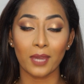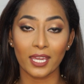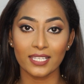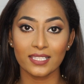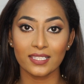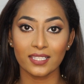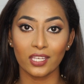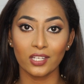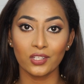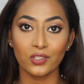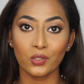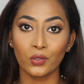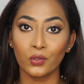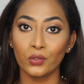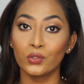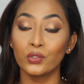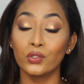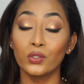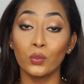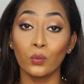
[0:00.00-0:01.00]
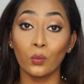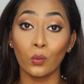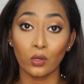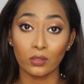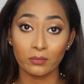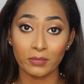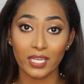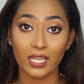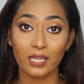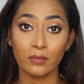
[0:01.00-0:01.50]
my skin tone, you
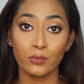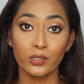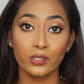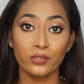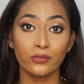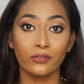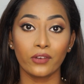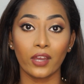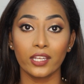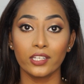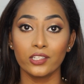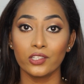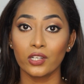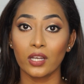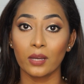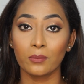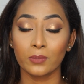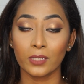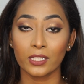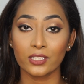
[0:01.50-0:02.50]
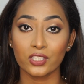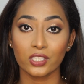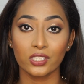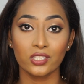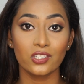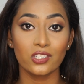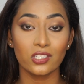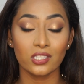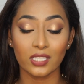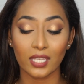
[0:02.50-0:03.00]
won't be able to find your
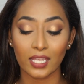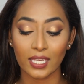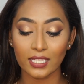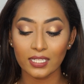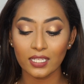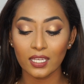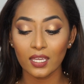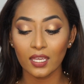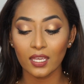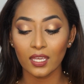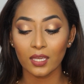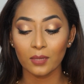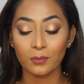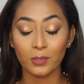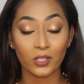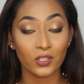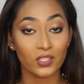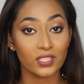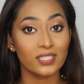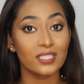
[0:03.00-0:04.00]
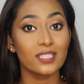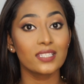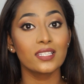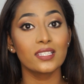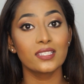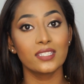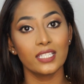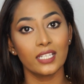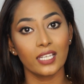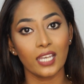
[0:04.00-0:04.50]
complexion shade because this
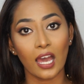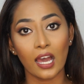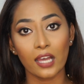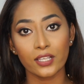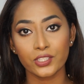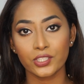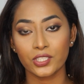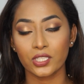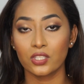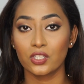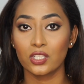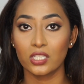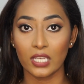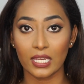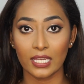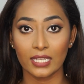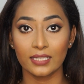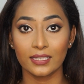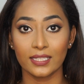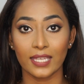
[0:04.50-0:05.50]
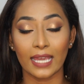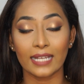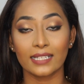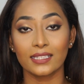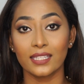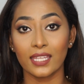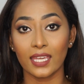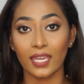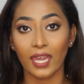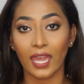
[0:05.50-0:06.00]
is the last shade
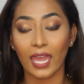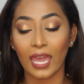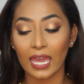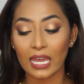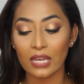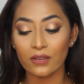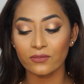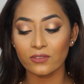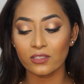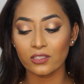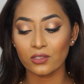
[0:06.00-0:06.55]
that they have.